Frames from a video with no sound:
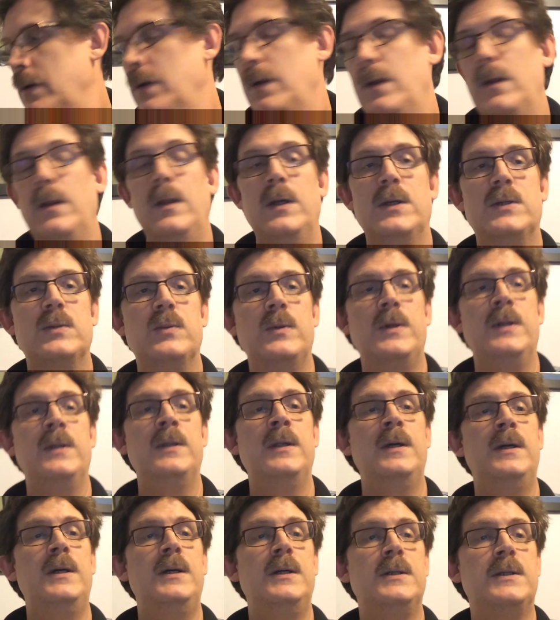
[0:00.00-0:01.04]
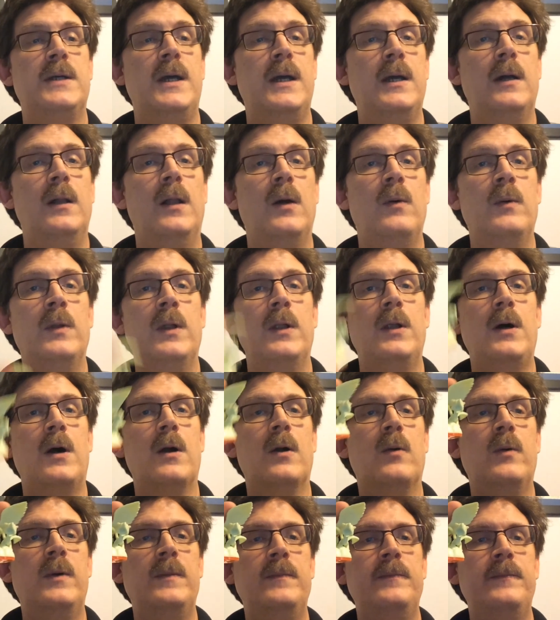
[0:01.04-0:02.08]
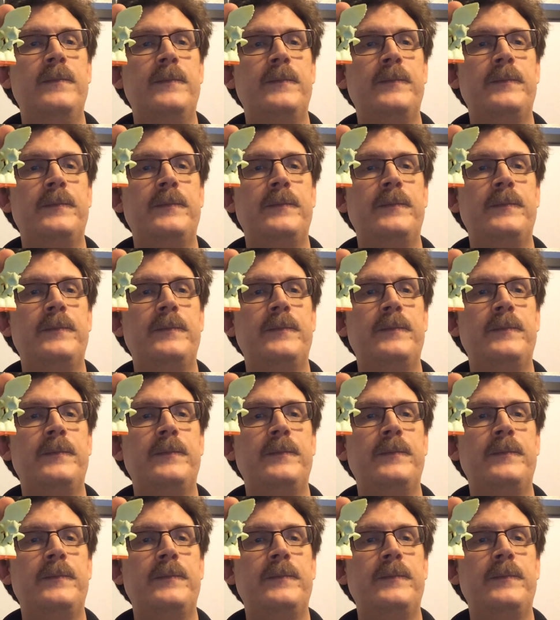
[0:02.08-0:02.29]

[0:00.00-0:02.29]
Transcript: This one is a glow-in-the-dark one.